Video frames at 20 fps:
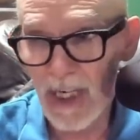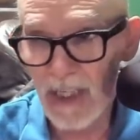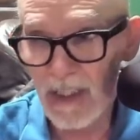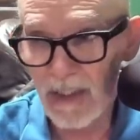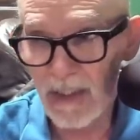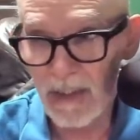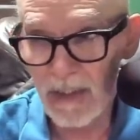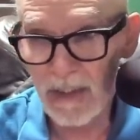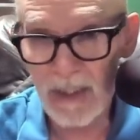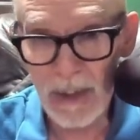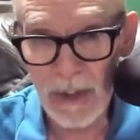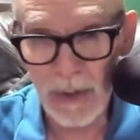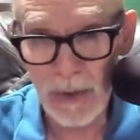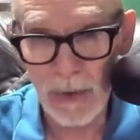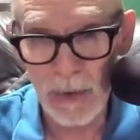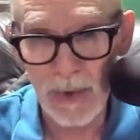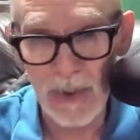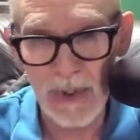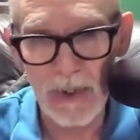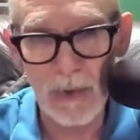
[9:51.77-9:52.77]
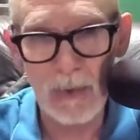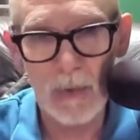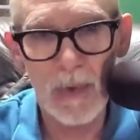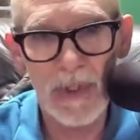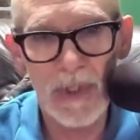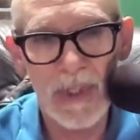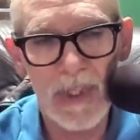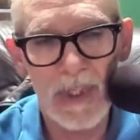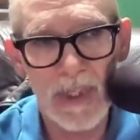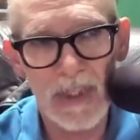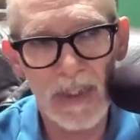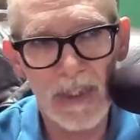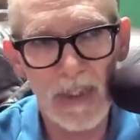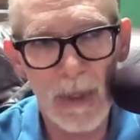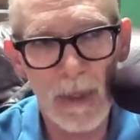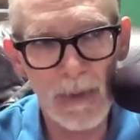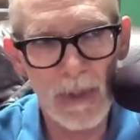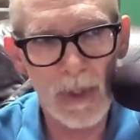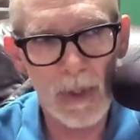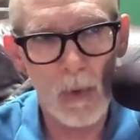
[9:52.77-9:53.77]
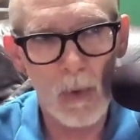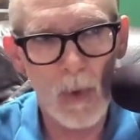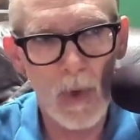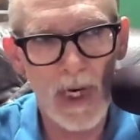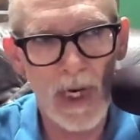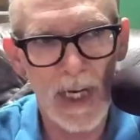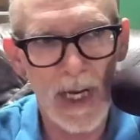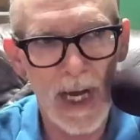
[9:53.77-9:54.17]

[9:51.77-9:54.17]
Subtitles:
constituents, with the exception of one.